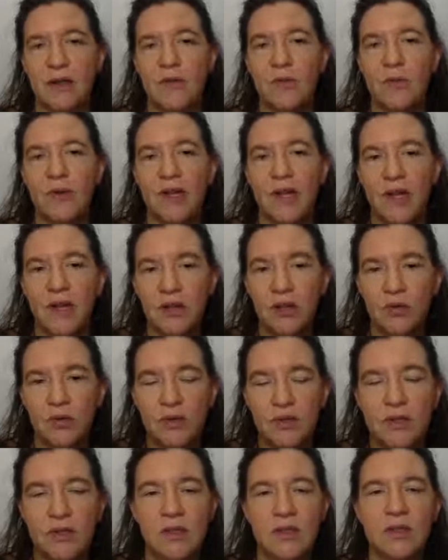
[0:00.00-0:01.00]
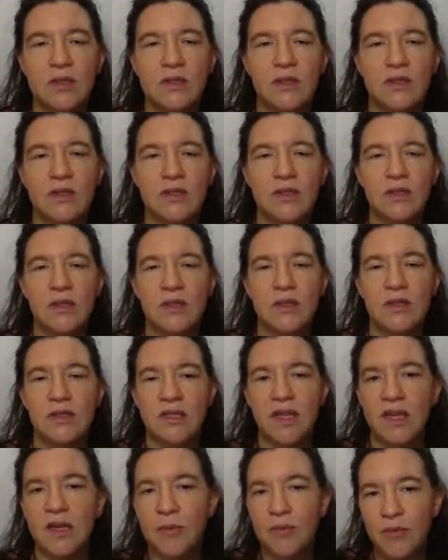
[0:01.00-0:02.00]
We can use this
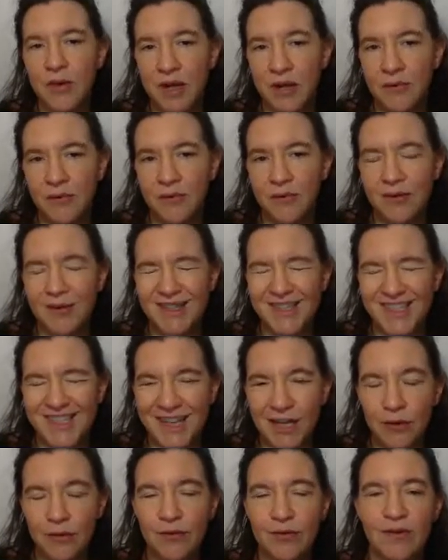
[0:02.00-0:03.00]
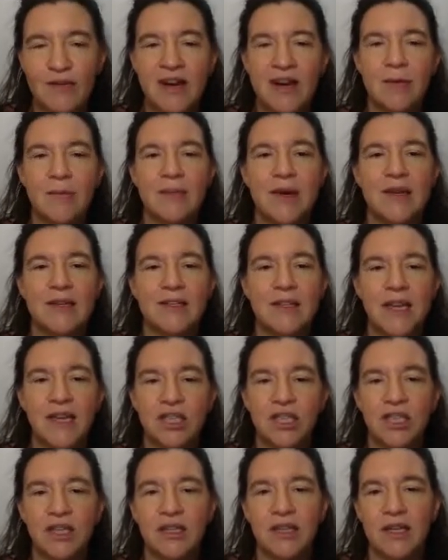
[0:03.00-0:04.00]
general
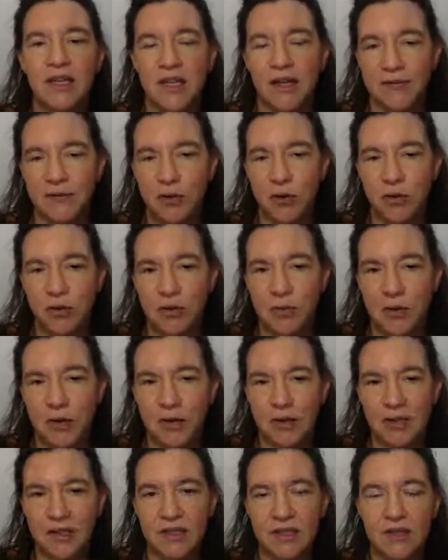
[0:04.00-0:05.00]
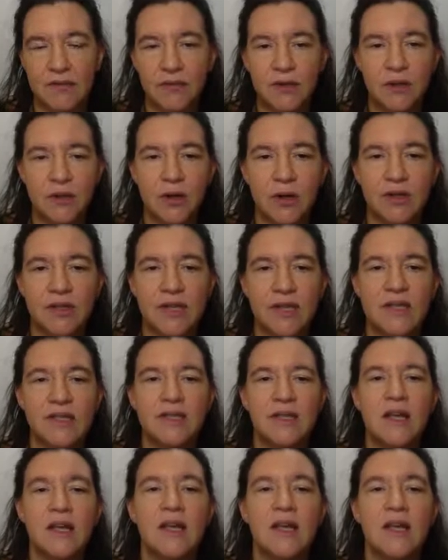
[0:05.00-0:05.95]
self-randomization that I have talked about in a different context